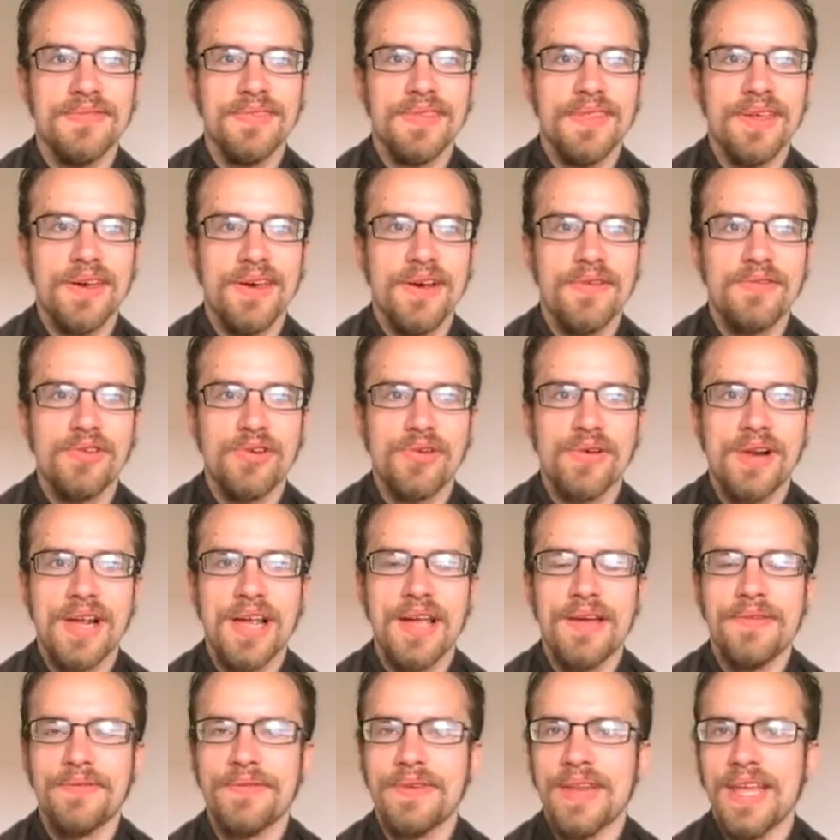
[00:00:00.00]

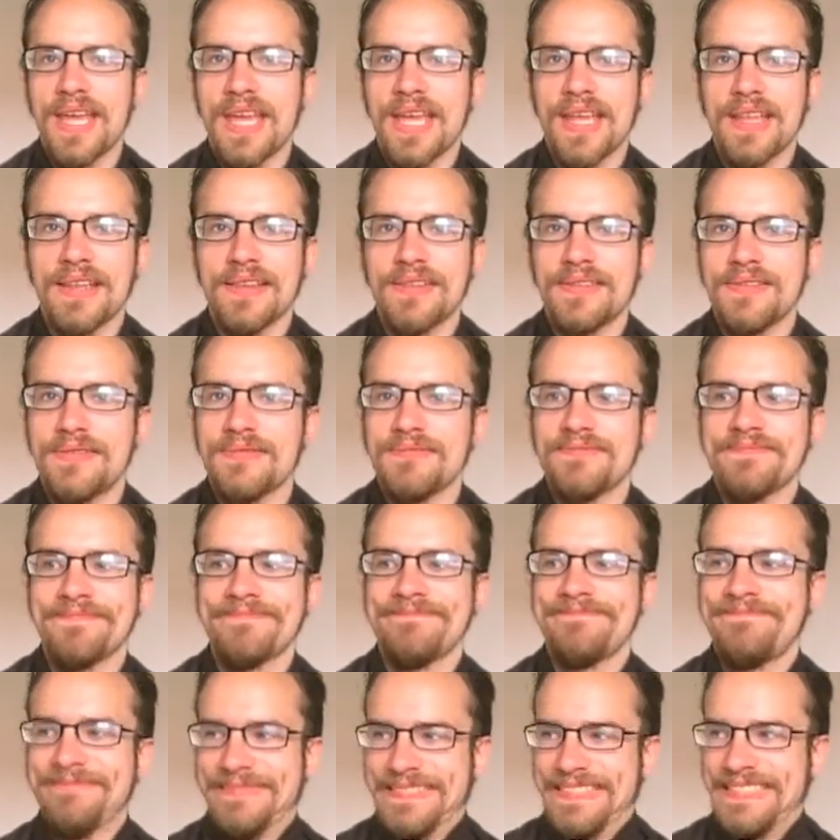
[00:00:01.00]
hovercraft, and
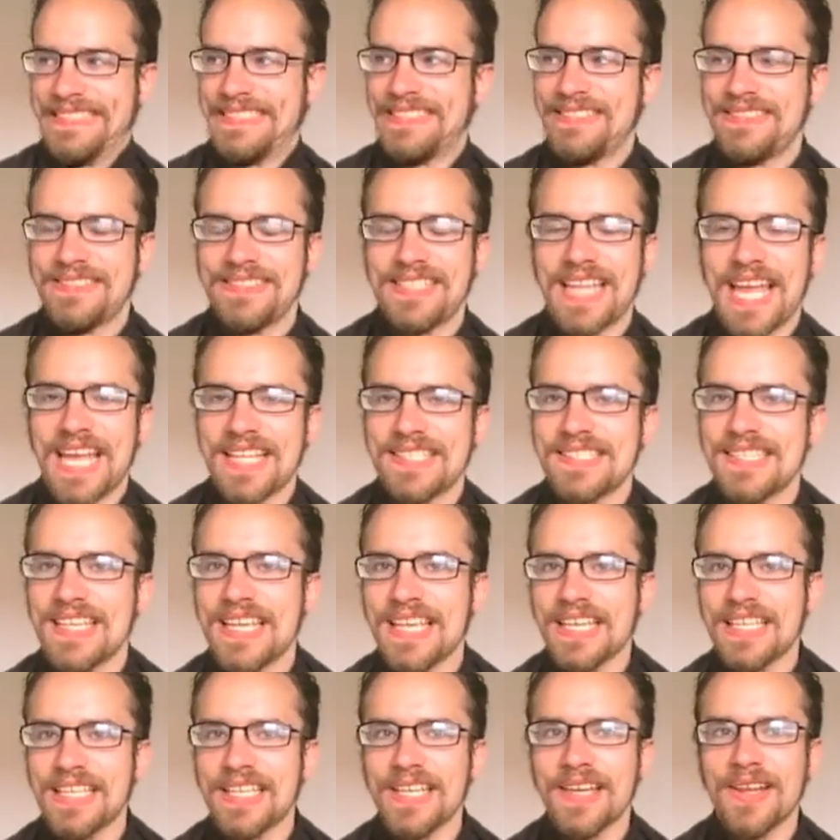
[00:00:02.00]
that's
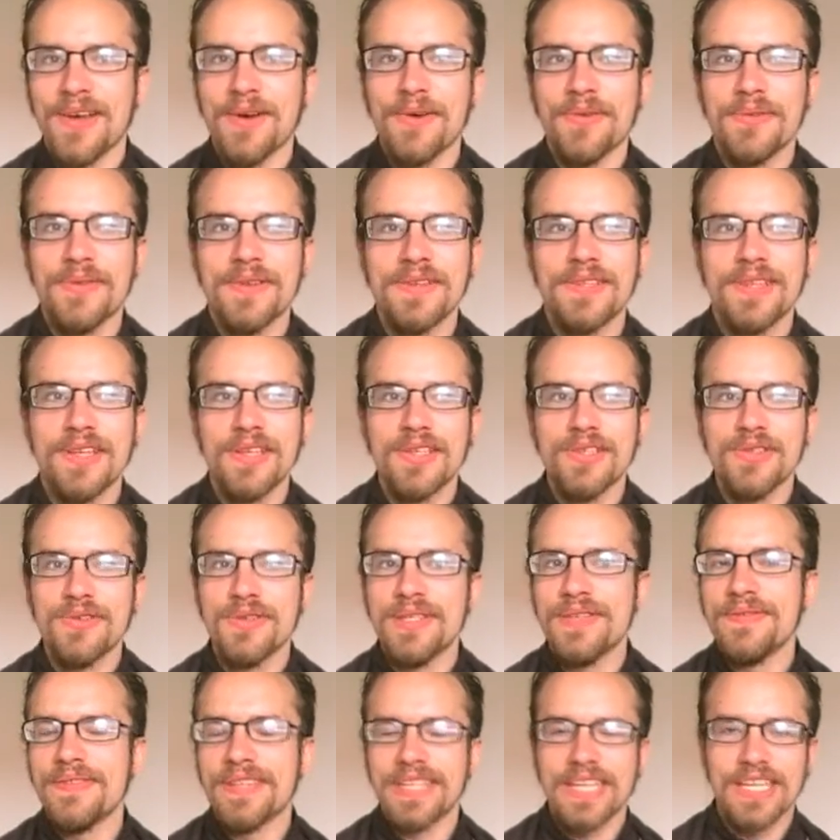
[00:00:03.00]
it, you know, that you
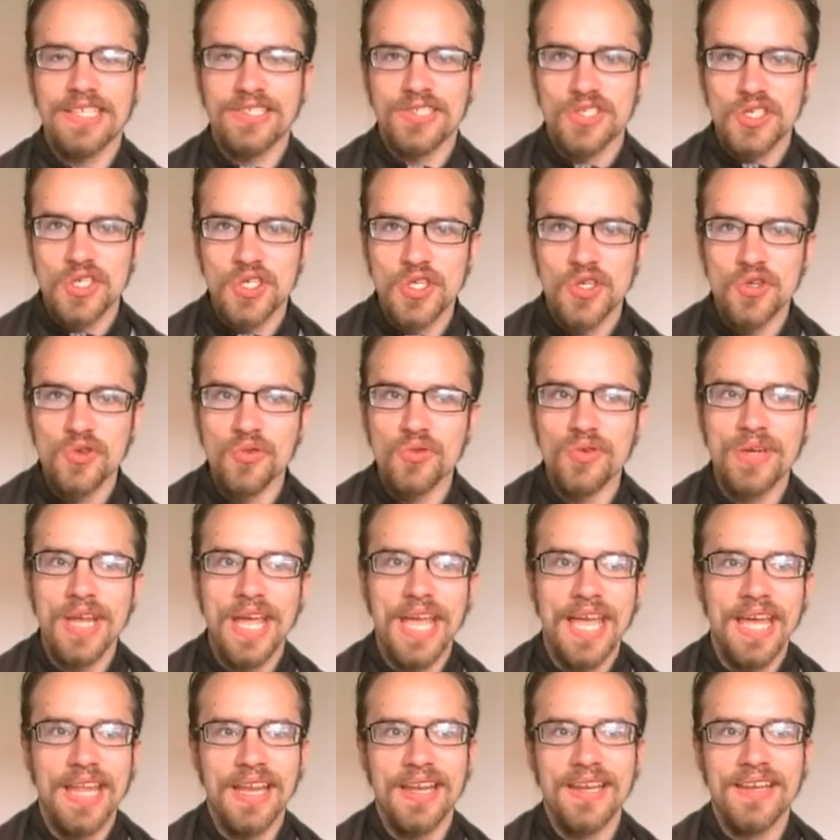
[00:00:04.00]
even get to shoot.
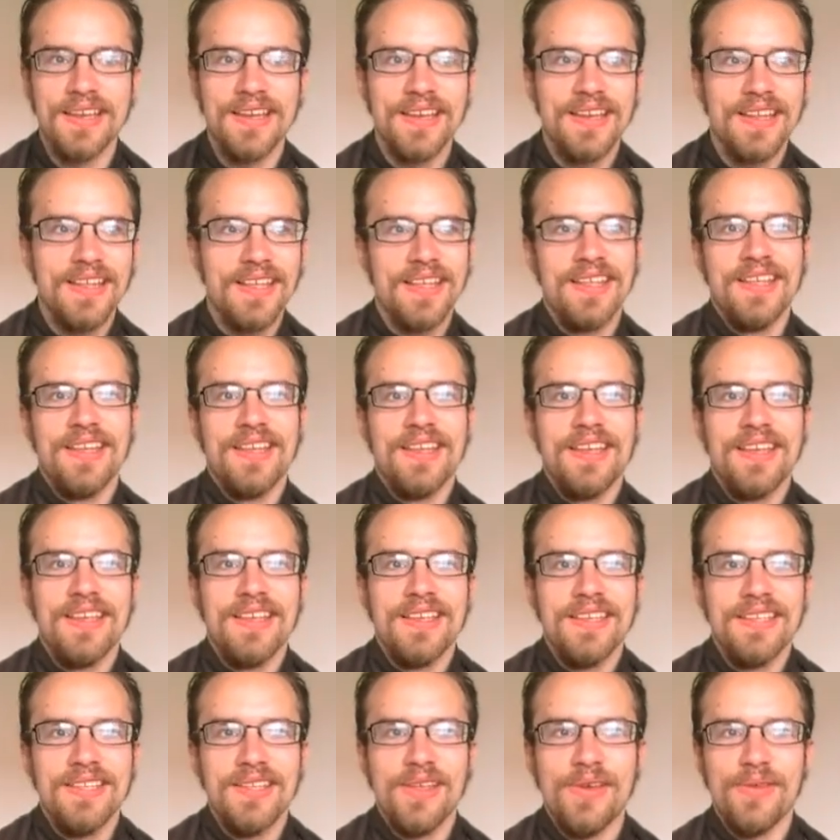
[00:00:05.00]
And
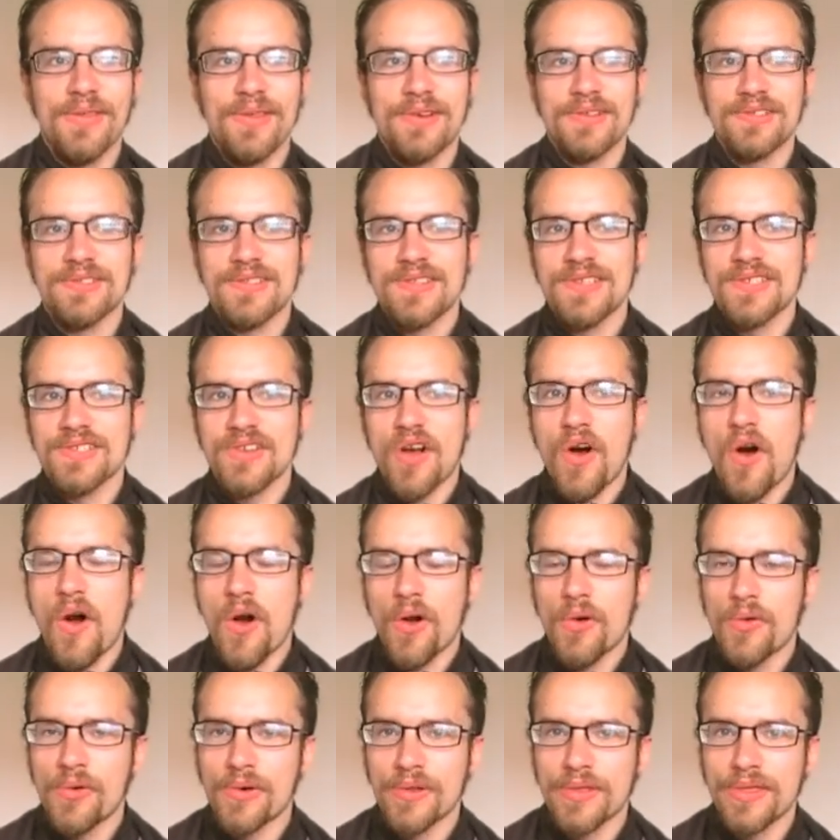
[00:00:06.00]
yeah, there's this
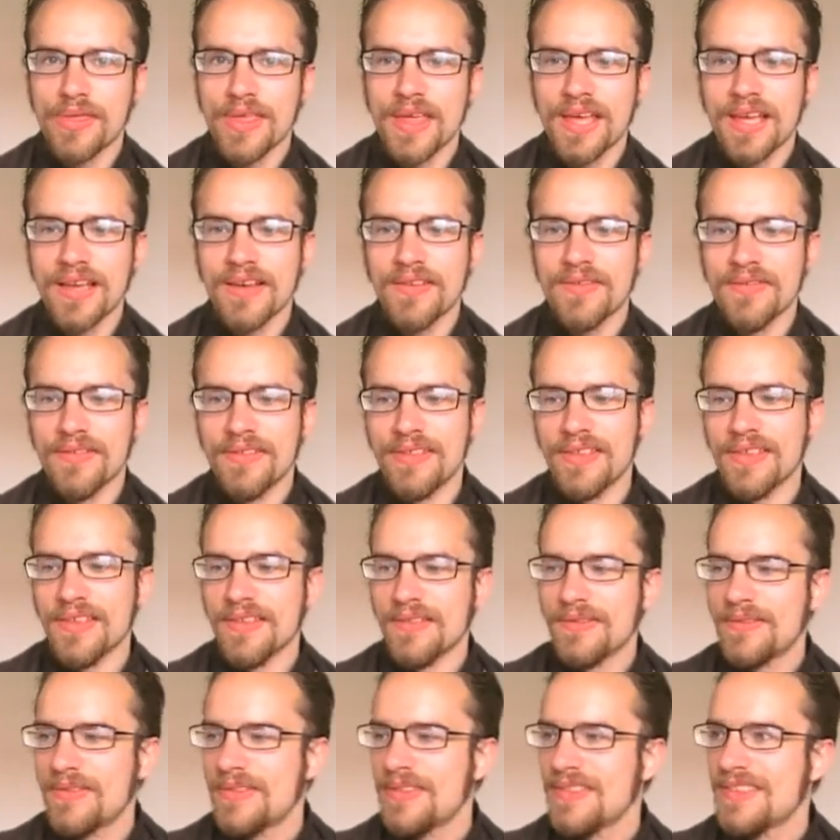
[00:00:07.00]
awkward thing of
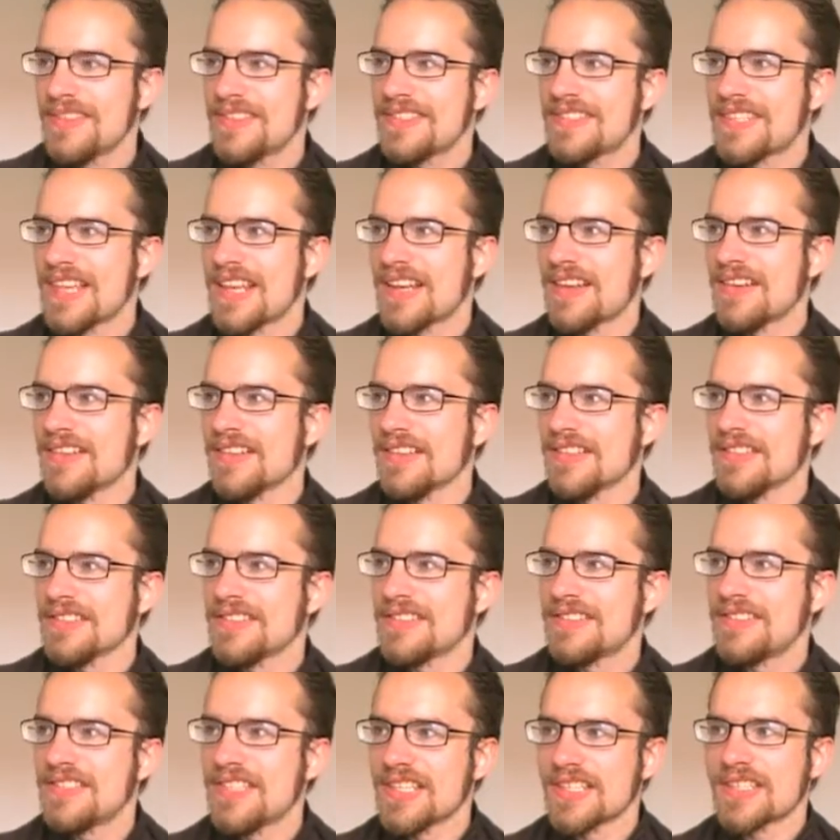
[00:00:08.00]
the
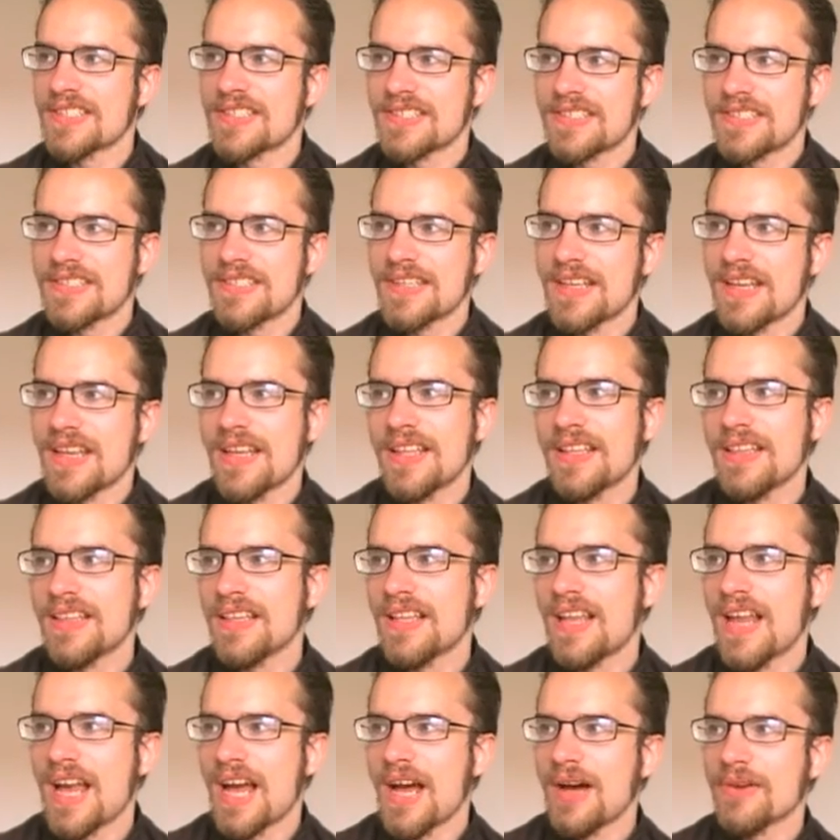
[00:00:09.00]
sentinels just
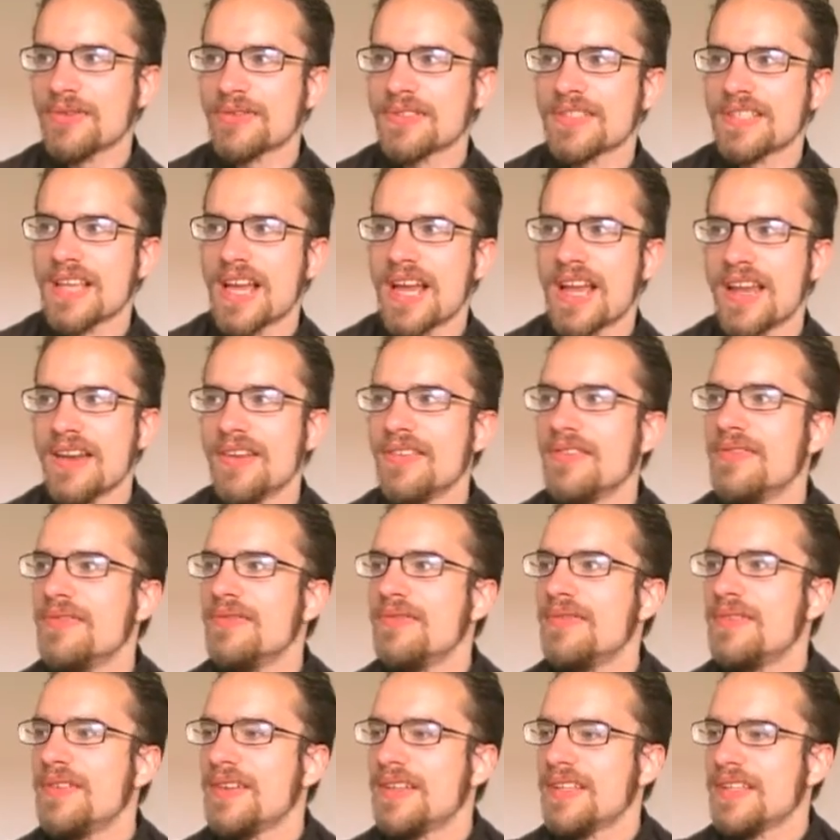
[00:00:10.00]
outside
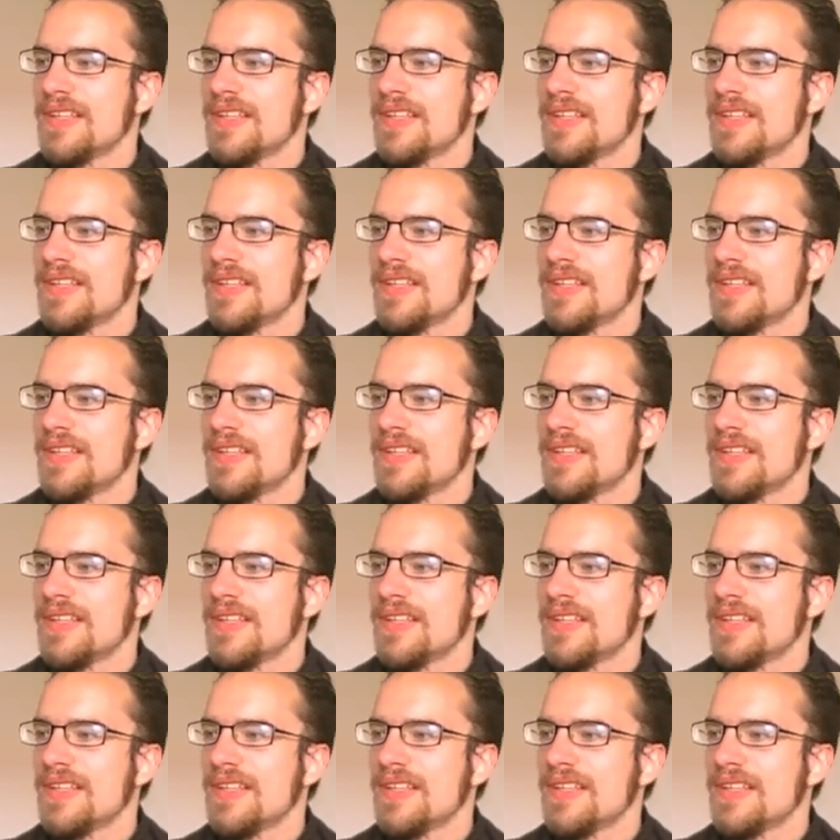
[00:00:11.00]
of,